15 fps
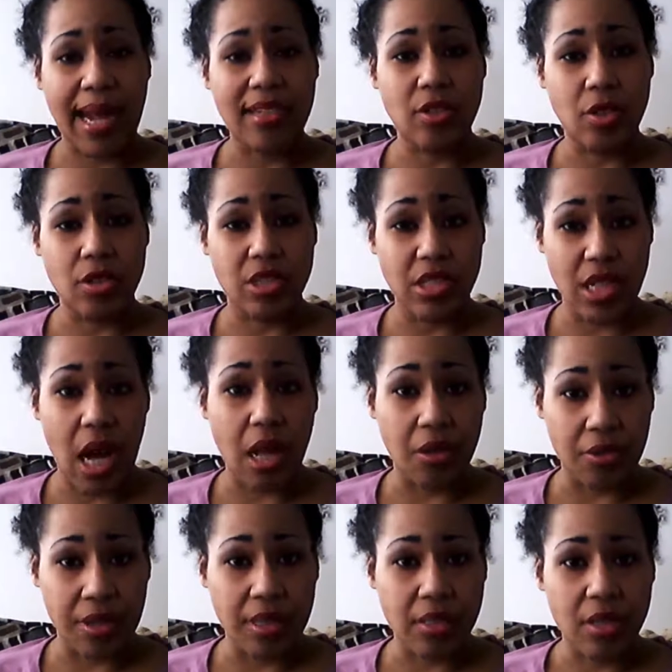lactose
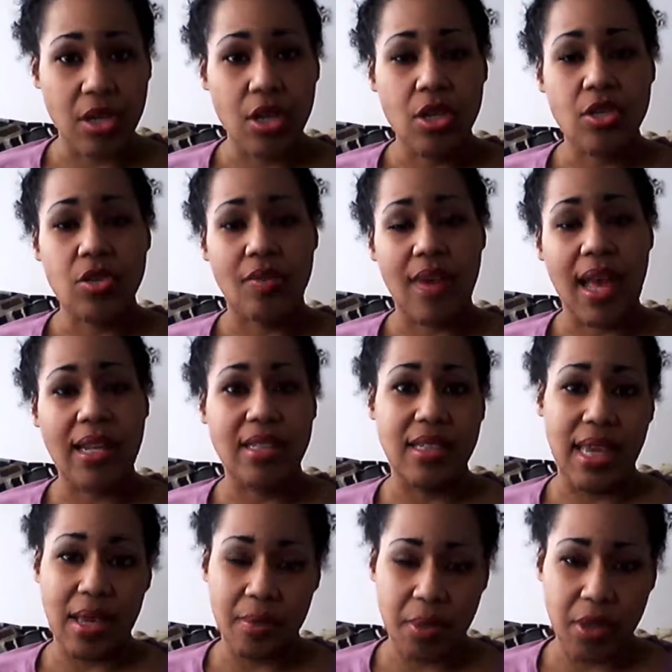intolerant, so I've had
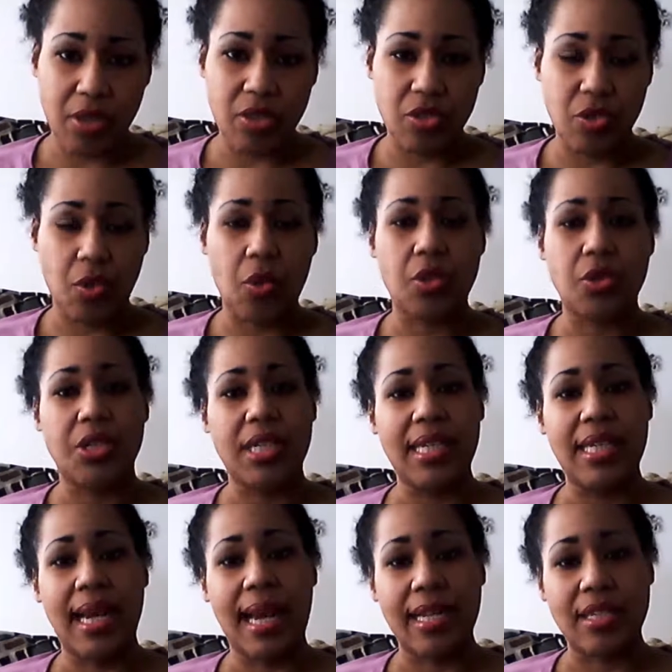to take pills in order
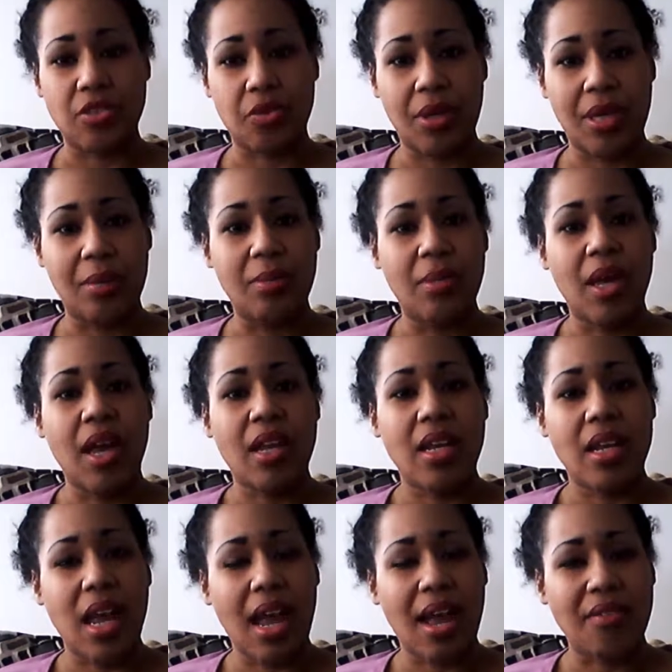to eat ice cream.
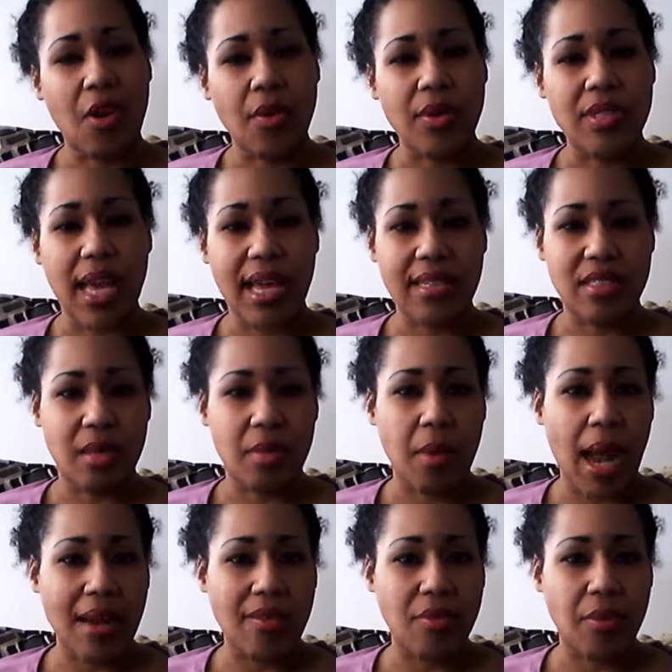I've always had some
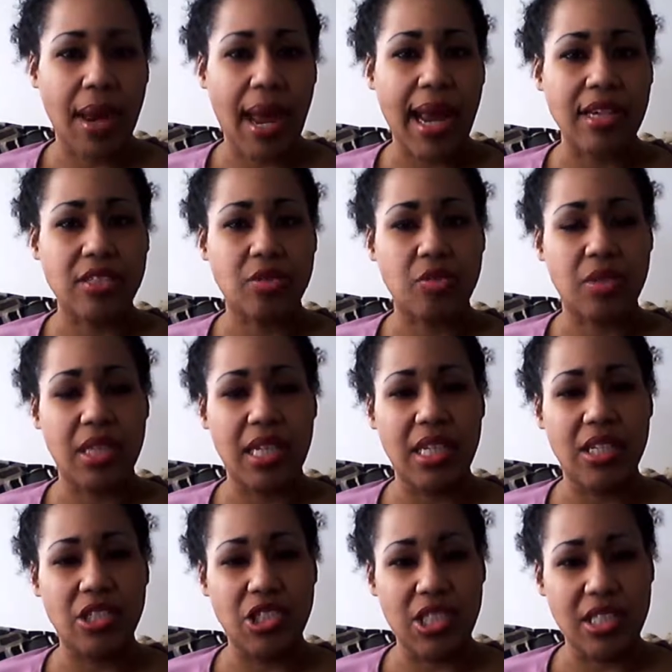kind of a reaction with
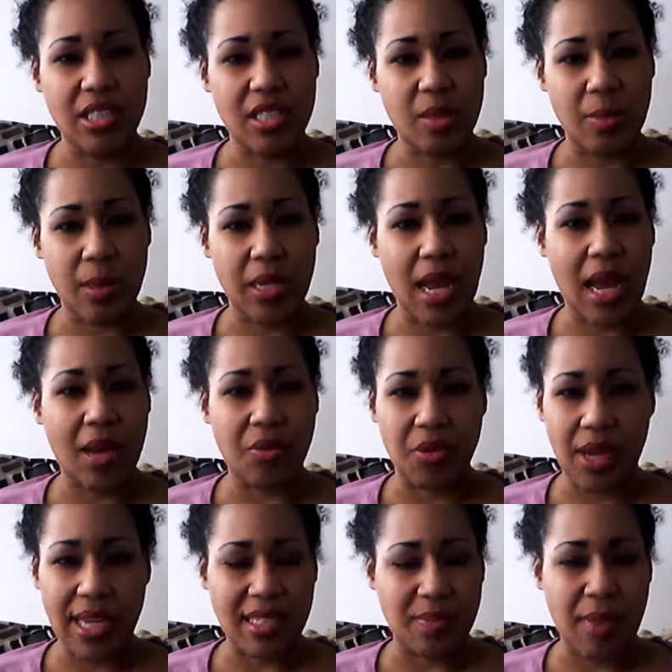eating cheeses, but not
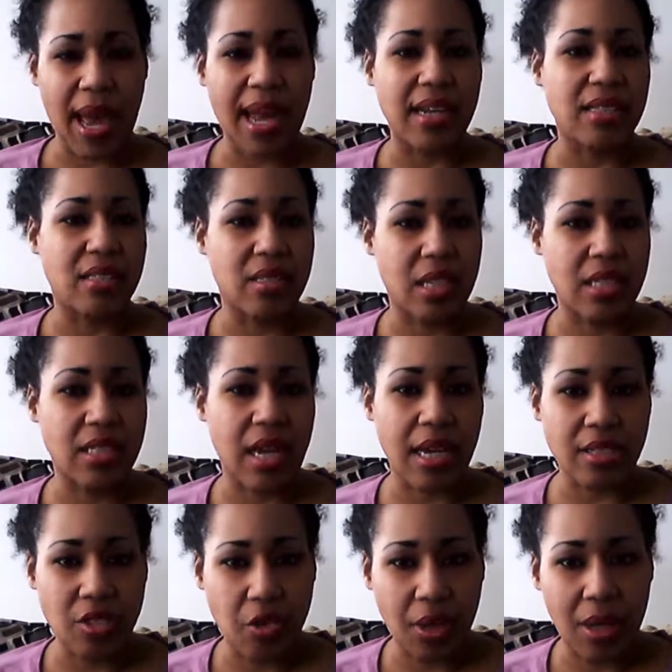as bad as
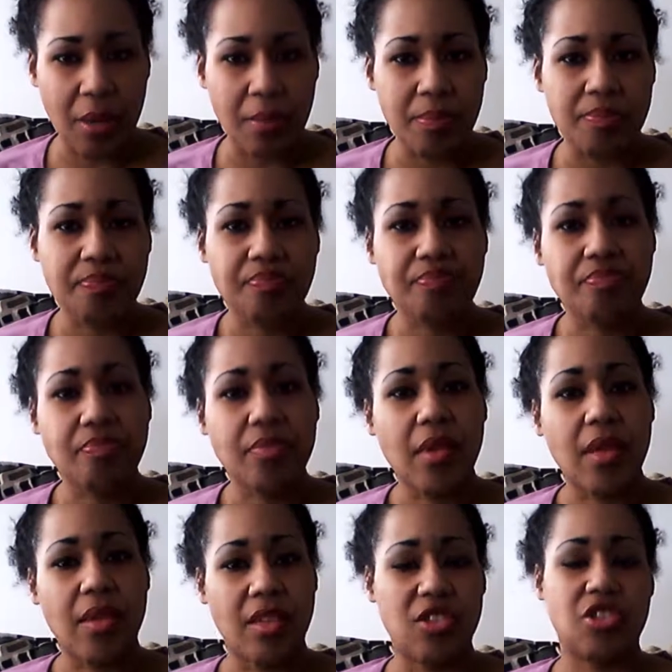ice cream,
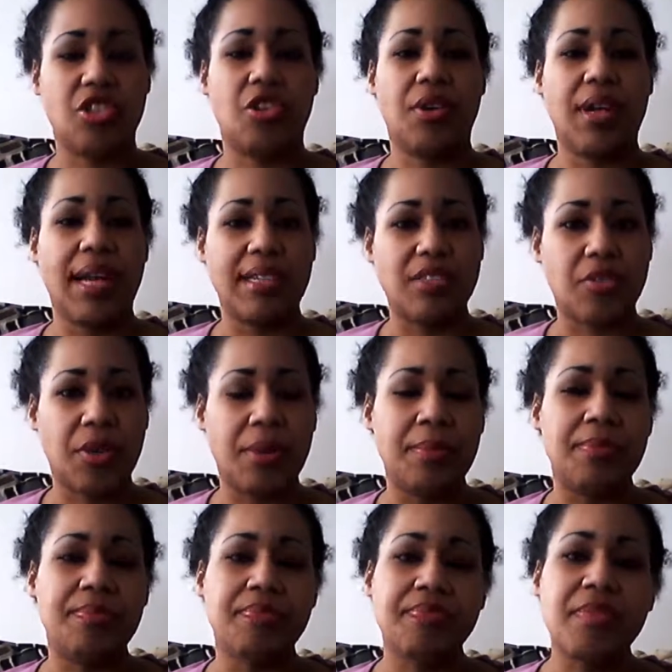the sugar in ice
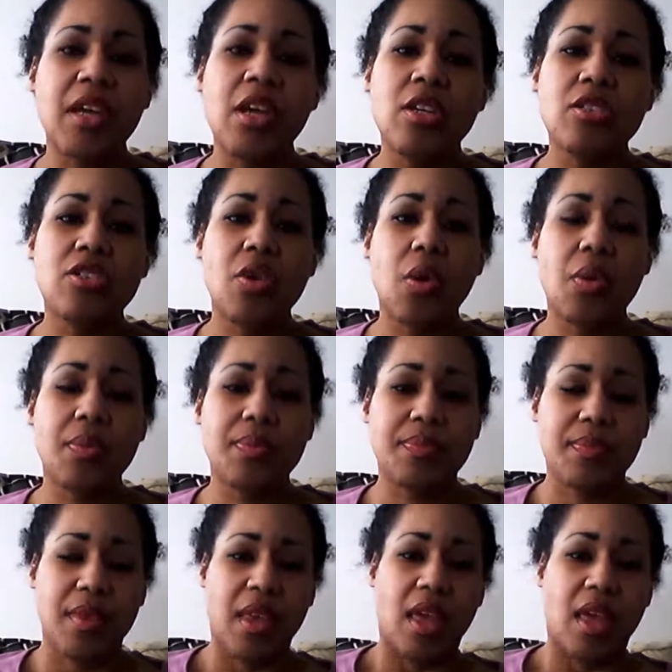cream. So,